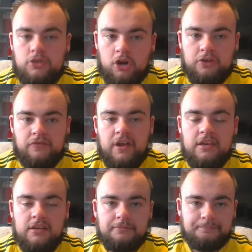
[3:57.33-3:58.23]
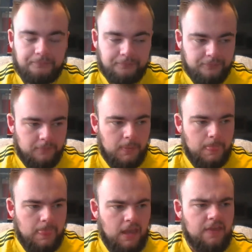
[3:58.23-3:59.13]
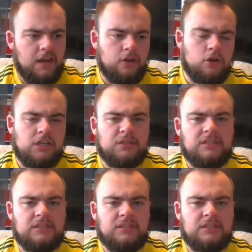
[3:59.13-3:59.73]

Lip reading: George Friend, and then it goes out to